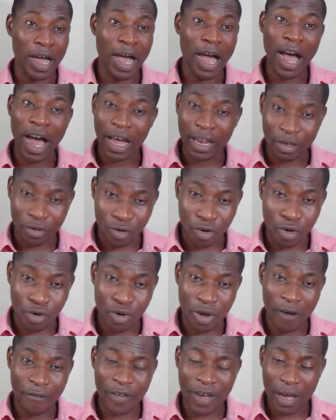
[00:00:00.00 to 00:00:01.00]
had or
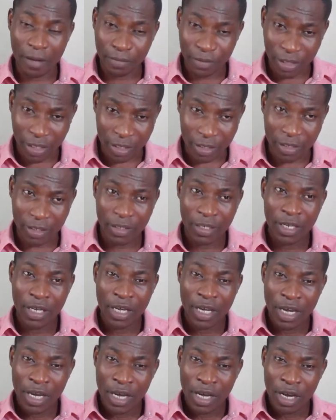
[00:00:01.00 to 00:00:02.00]
you have captured
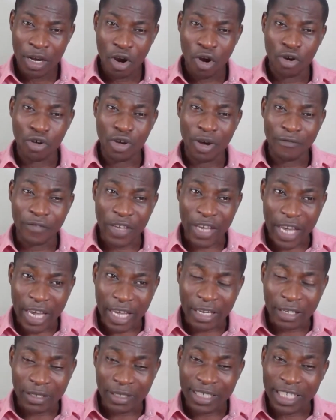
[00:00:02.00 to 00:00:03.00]
or you have
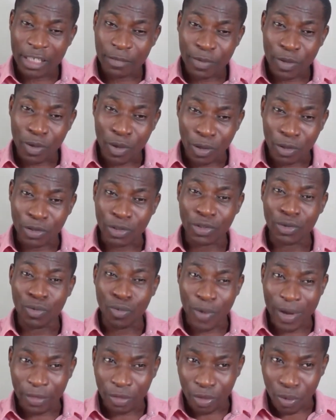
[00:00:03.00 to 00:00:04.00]
gained just because
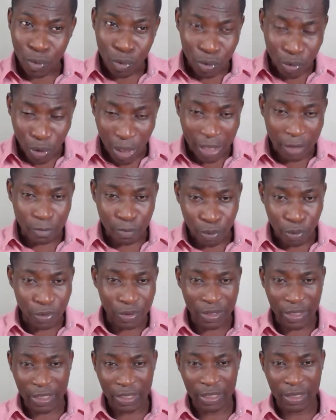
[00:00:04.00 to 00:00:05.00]
you went through that
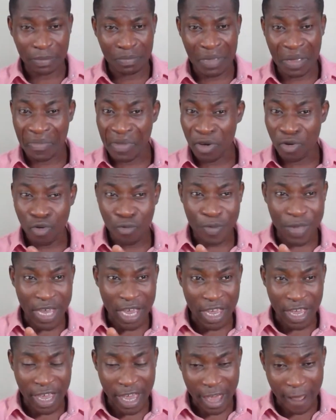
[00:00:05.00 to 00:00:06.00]
process. Maybe it could
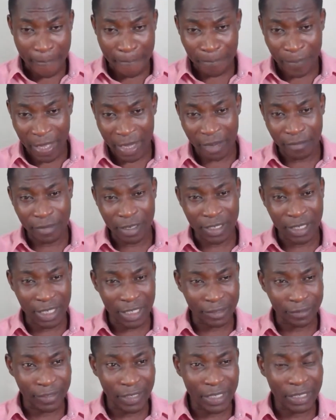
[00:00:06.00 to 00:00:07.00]
be a year that the
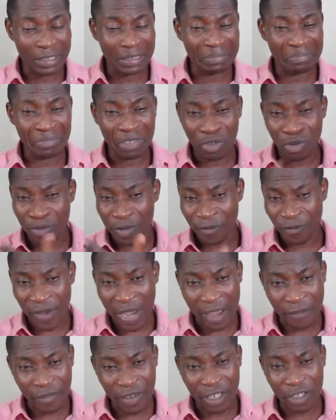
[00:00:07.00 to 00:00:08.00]
business failed. It could be
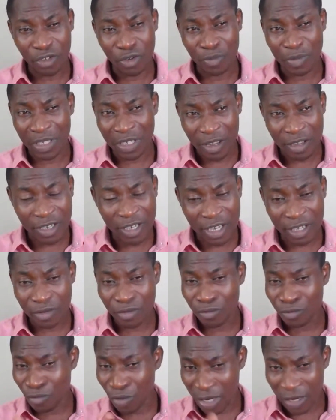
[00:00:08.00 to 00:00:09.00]
5 years, it could be 10
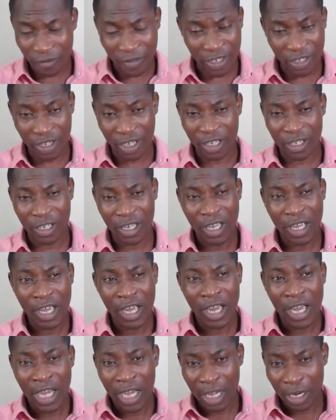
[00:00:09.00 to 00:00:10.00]
years, whatever it is.
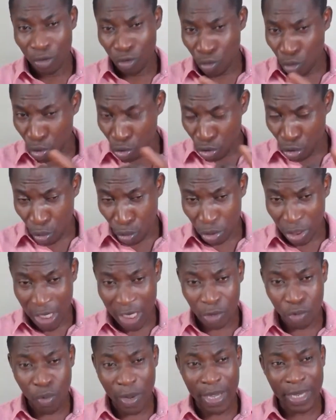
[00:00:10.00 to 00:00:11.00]
Your
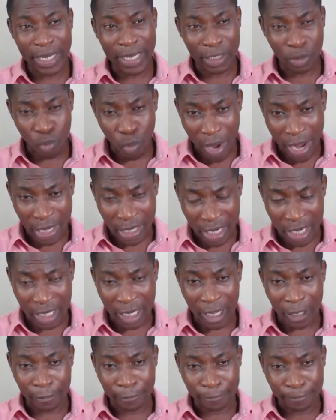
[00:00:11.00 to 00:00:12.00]
network is wider
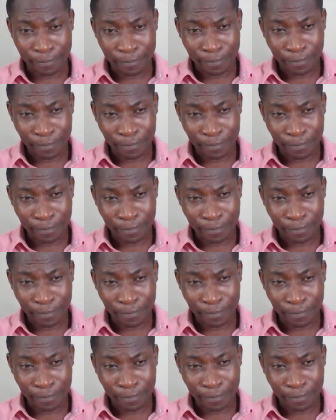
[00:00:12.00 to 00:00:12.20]
now.